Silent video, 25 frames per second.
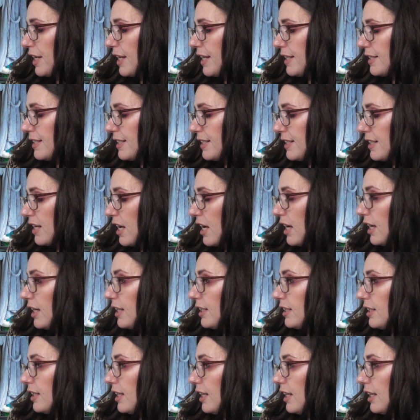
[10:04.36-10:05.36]

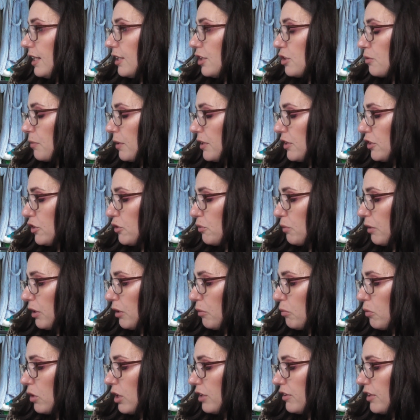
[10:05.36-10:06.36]
89. In
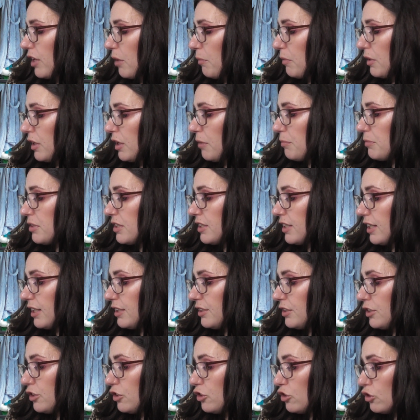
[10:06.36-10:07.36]
2021, that went up to
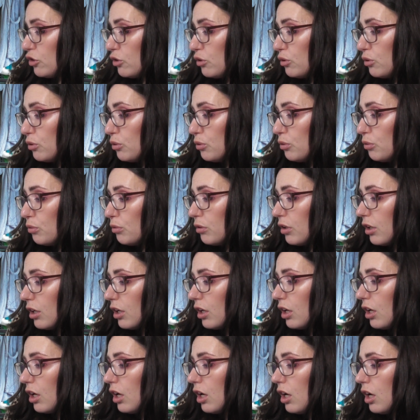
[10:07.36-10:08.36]
92.
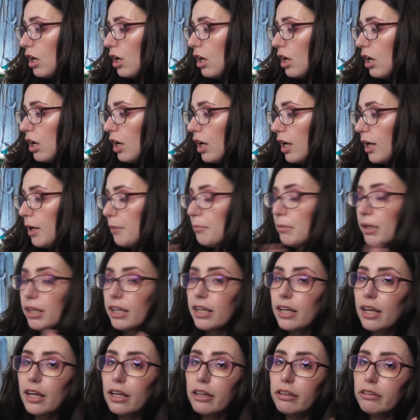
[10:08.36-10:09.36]

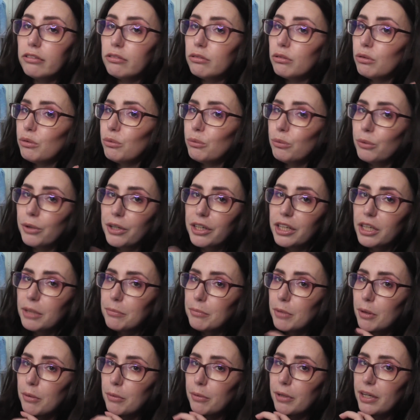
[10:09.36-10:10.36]
Again, working
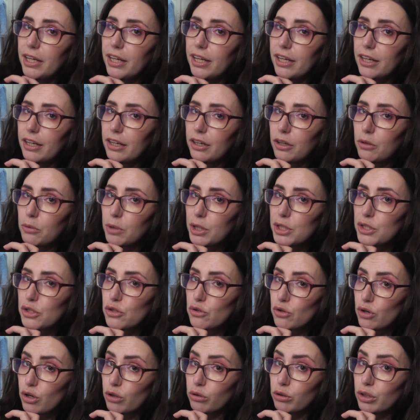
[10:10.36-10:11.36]
my way quite
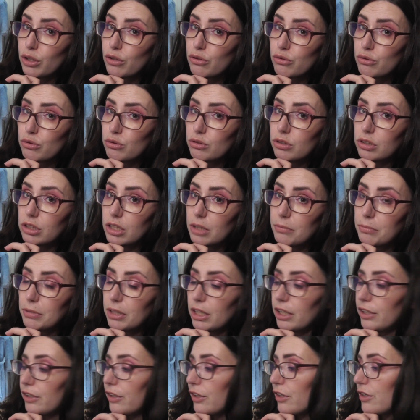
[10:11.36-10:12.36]
strongly through the lip
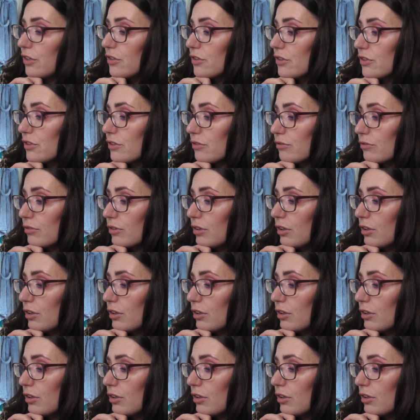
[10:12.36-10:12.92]
liners.